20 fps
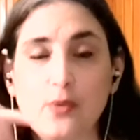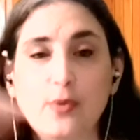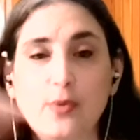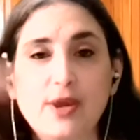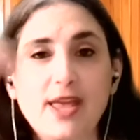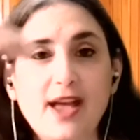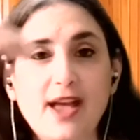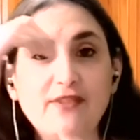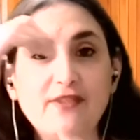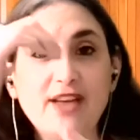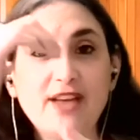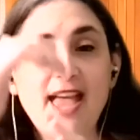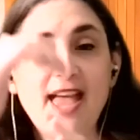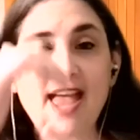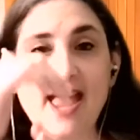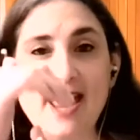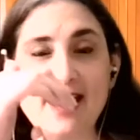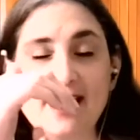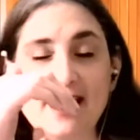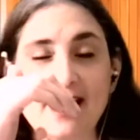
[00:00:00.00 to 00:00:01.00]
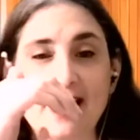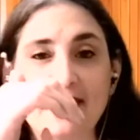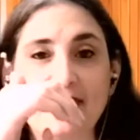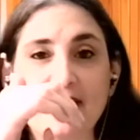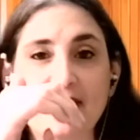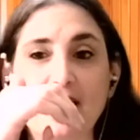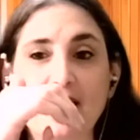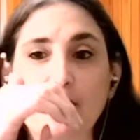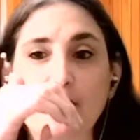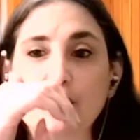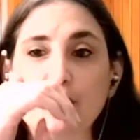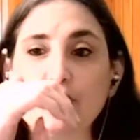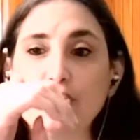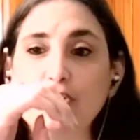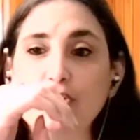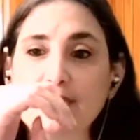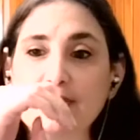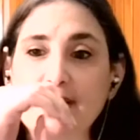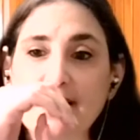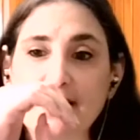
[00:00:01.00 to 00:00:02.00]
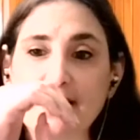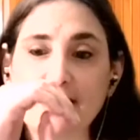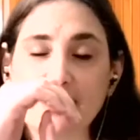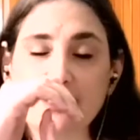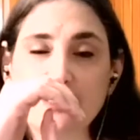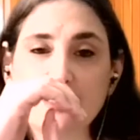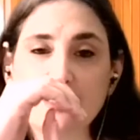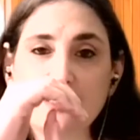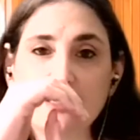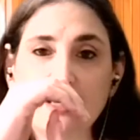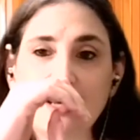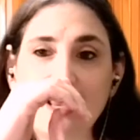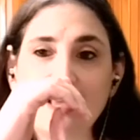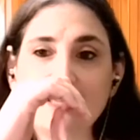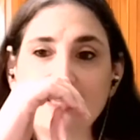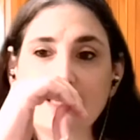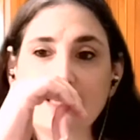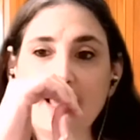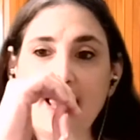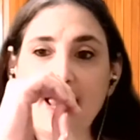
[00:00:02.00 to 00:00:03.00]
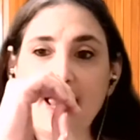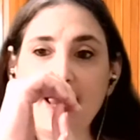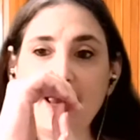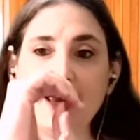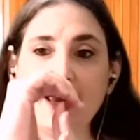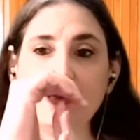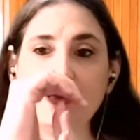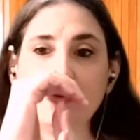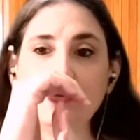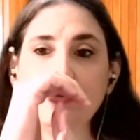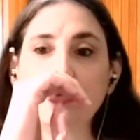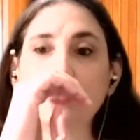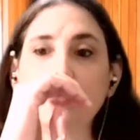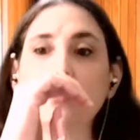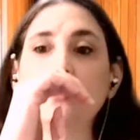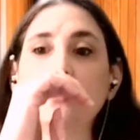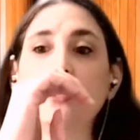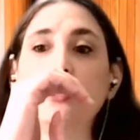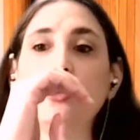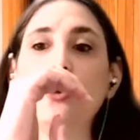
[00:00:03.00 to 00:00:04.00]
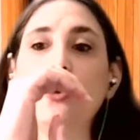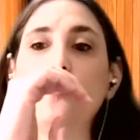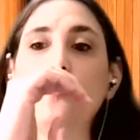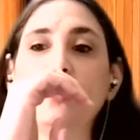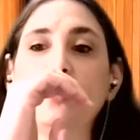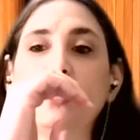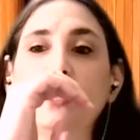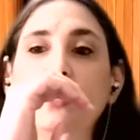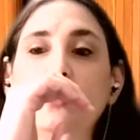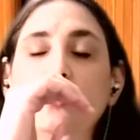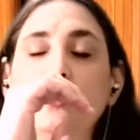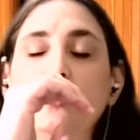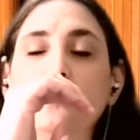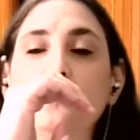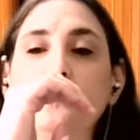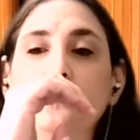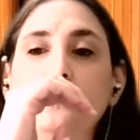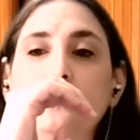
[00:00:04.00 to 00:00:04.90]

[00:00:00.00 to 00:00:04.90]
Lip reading: we have a hey at the end, which looks like this. It has an opening here.